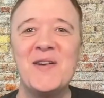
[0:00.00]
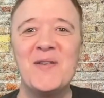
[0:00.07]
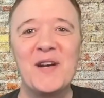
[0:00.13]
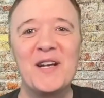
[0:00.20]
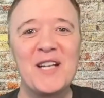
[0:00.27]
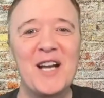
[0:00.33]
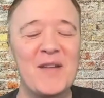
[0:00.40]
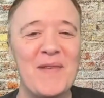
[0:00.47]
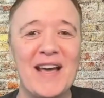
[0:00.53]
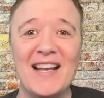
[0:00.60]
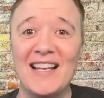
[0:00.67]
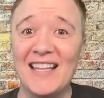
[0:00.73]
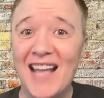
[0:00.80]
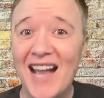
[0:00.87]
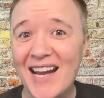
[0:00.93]
We're going to talk
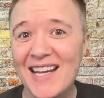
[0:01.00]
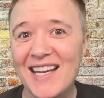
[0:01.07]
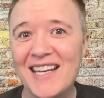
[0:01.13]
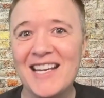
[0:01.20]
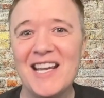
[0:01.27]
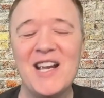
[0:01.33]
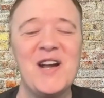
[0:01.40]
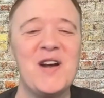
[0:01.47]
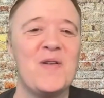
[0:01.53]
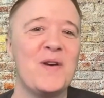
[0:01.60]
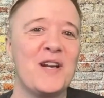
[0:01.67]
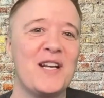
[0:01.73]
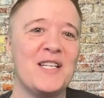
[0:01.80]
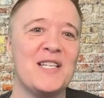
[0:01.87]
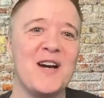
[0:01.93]
about aligning, we're
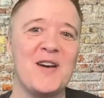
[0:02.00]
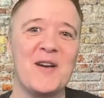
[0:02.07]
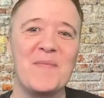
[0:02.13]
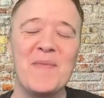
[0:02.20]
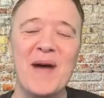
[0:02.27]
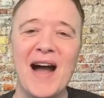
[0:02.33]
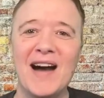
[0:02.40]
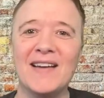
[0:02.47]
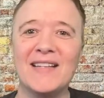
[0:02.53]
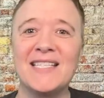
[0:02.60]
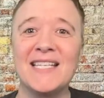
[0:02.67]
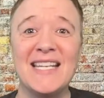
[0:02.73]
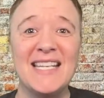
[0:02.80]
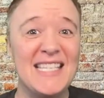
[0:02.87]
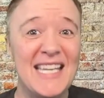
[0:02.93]
going to talk about
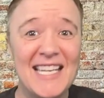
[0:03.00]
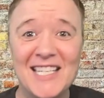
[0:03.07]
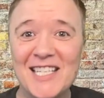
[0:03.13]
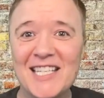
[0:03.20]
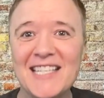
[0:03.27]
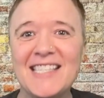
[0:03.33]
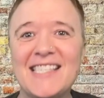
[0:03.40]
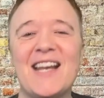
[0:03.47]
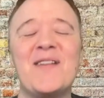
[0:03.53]
intentions,